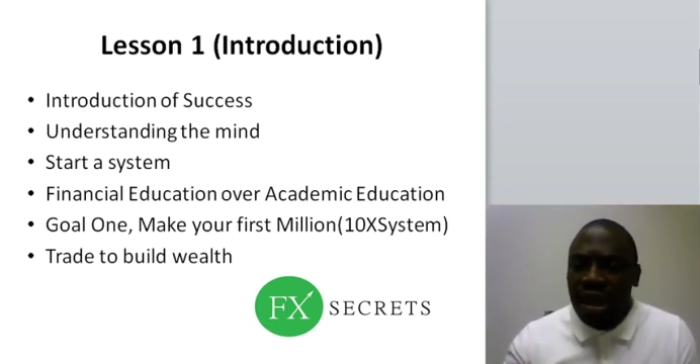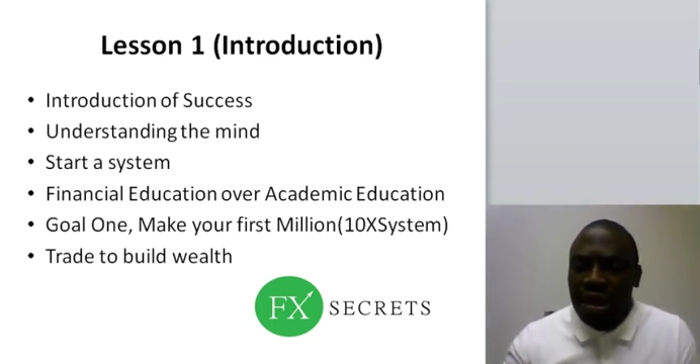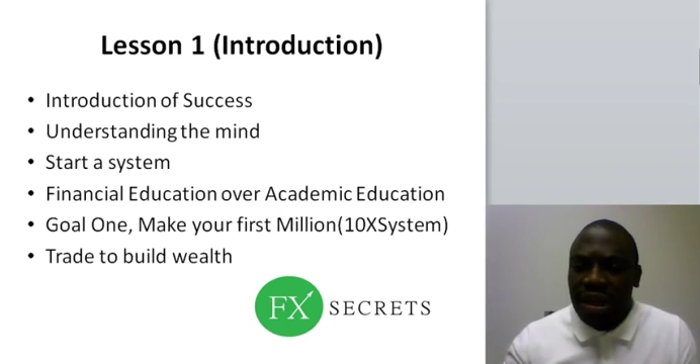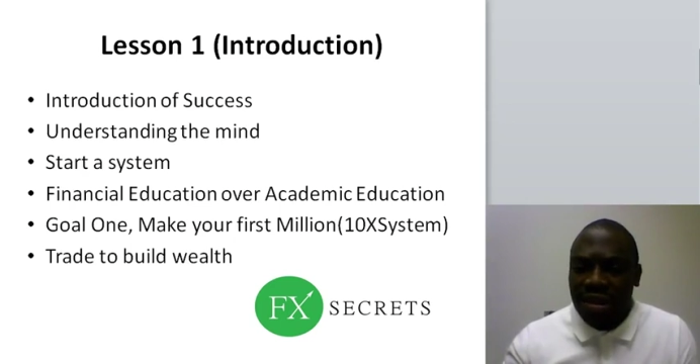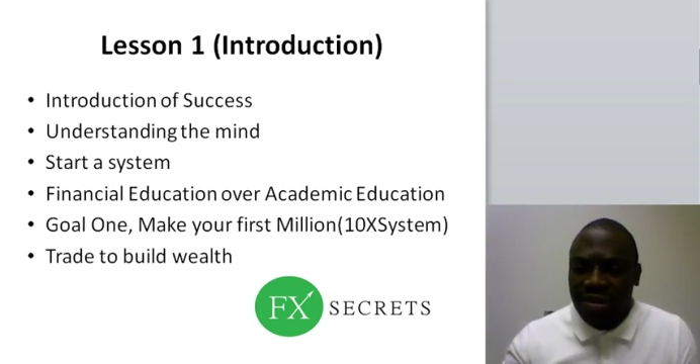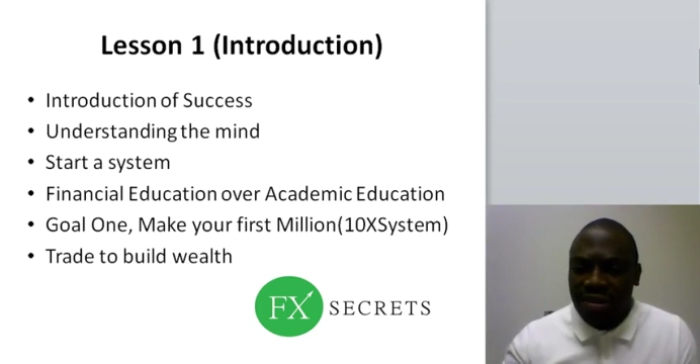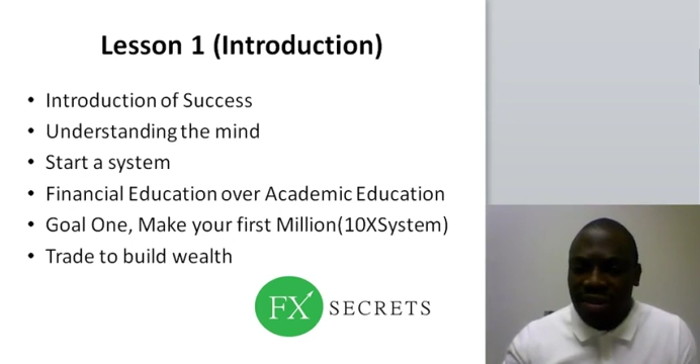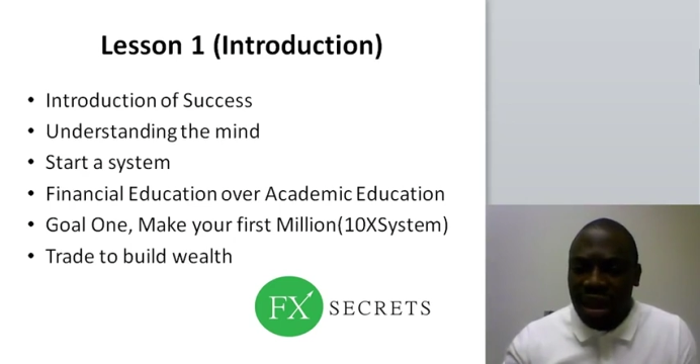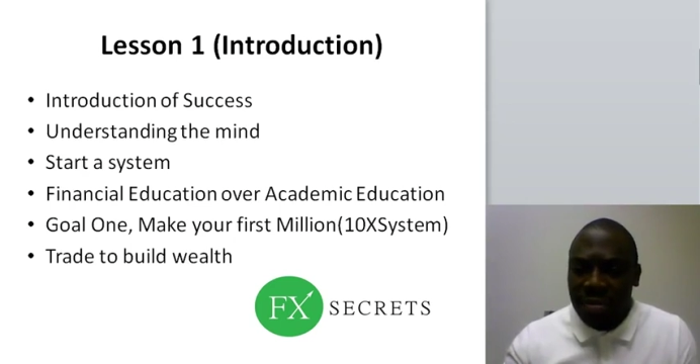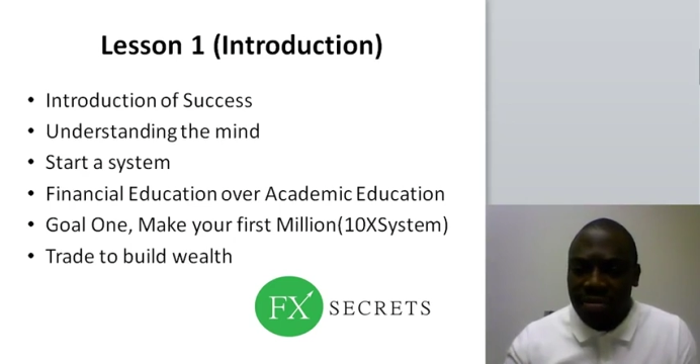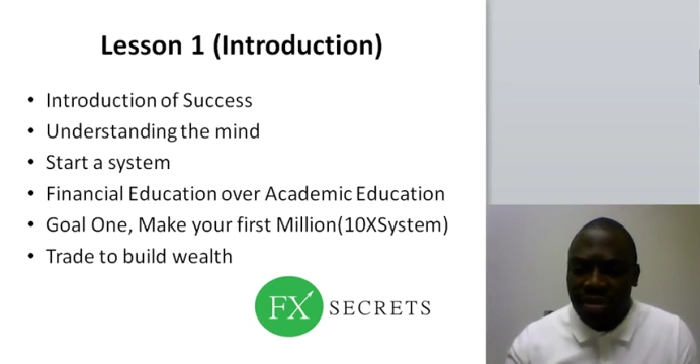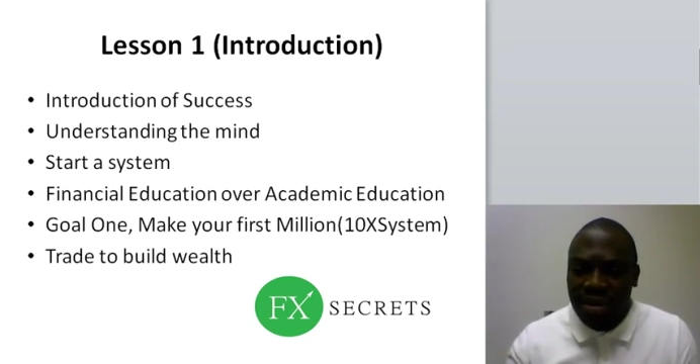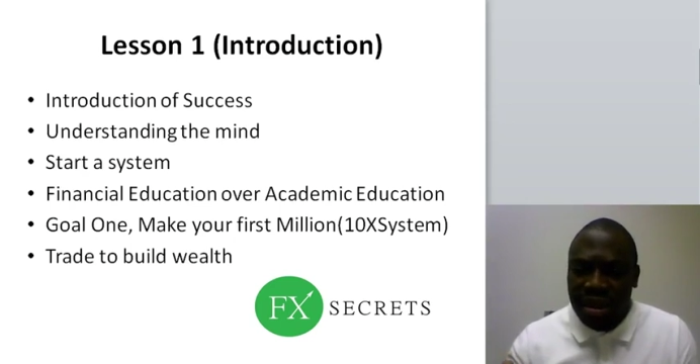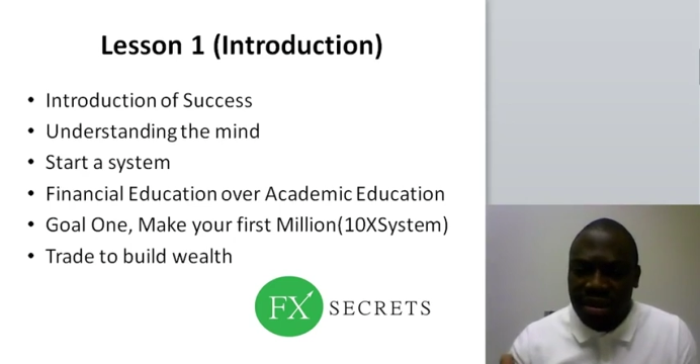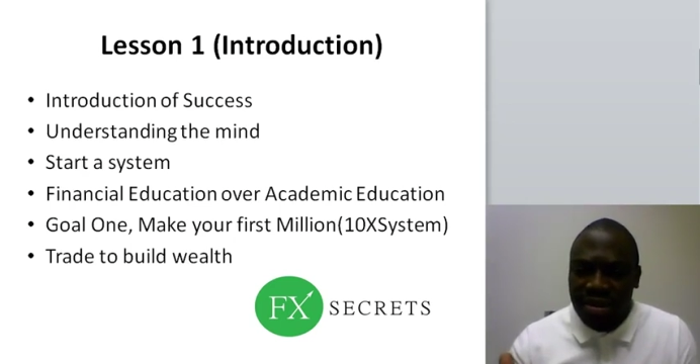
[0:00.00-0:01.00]
take the
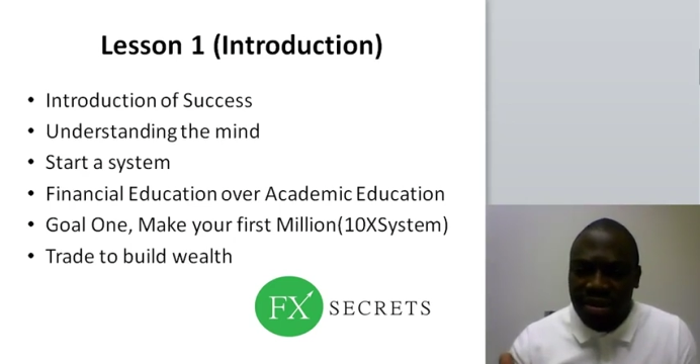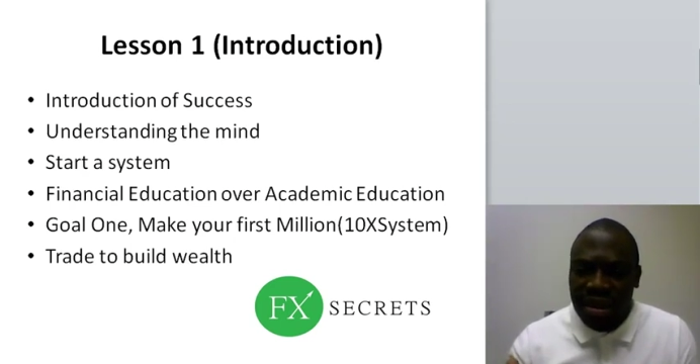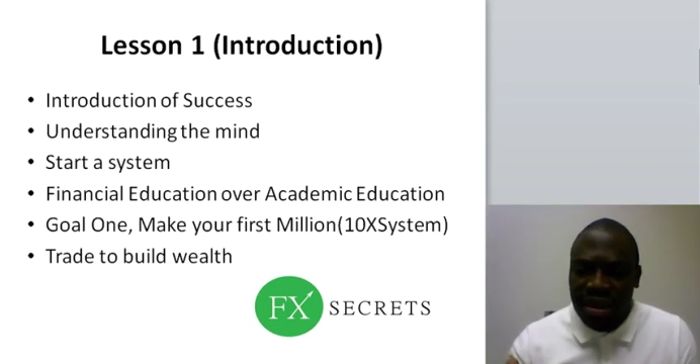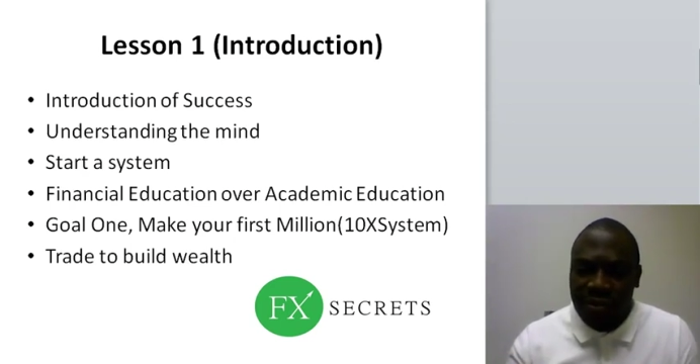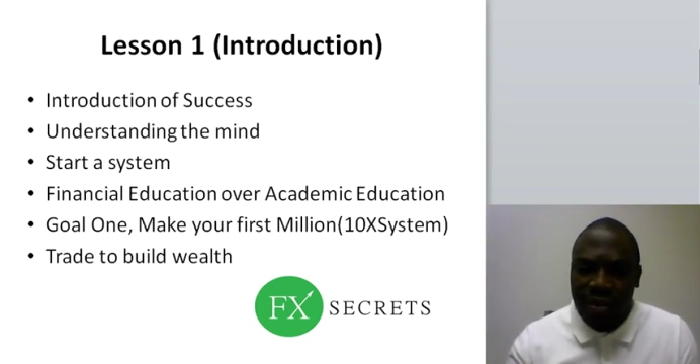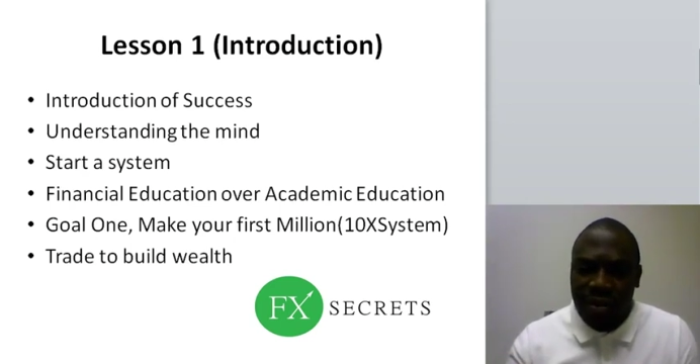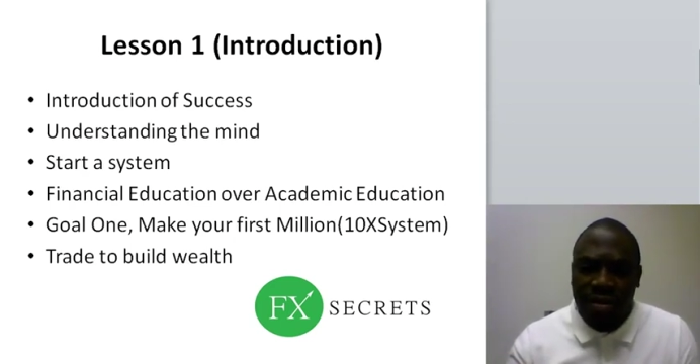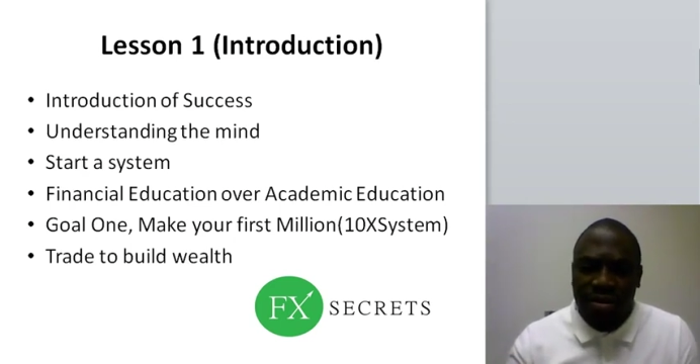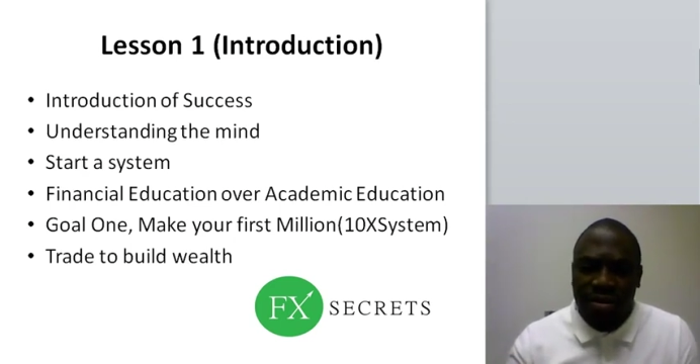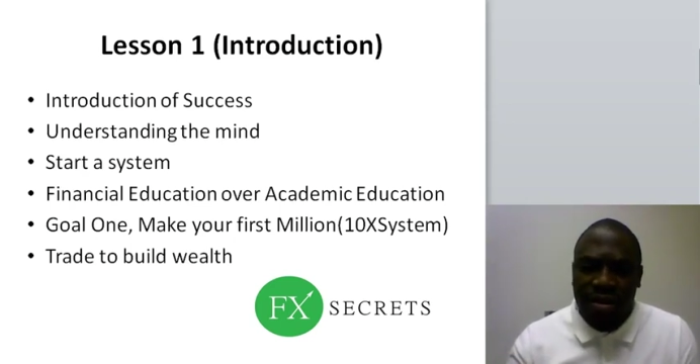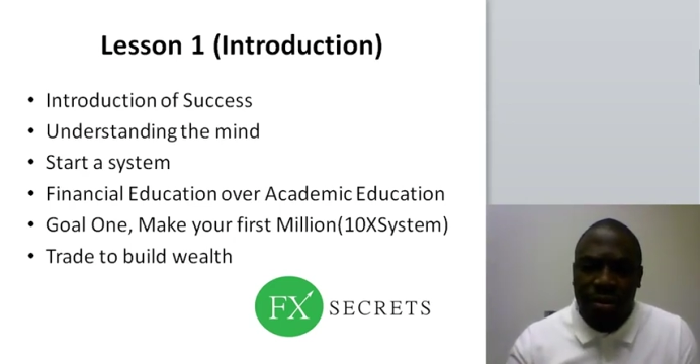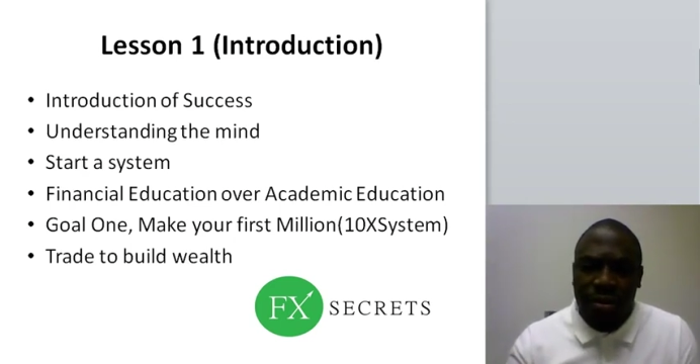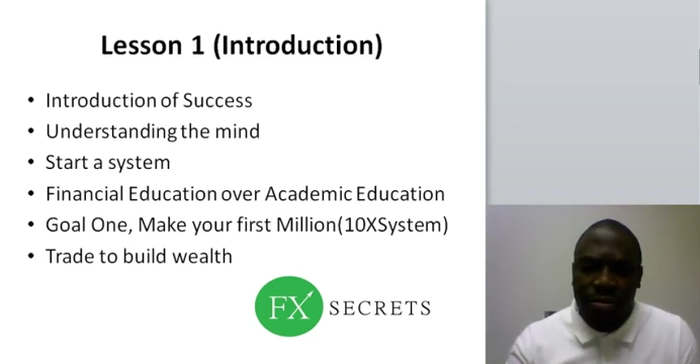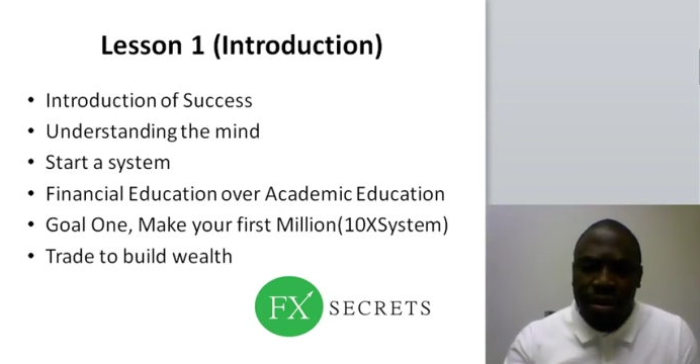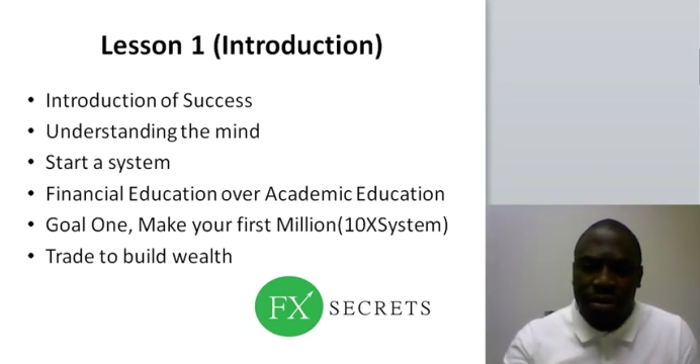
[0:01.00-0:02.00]
steps necessary for you to start to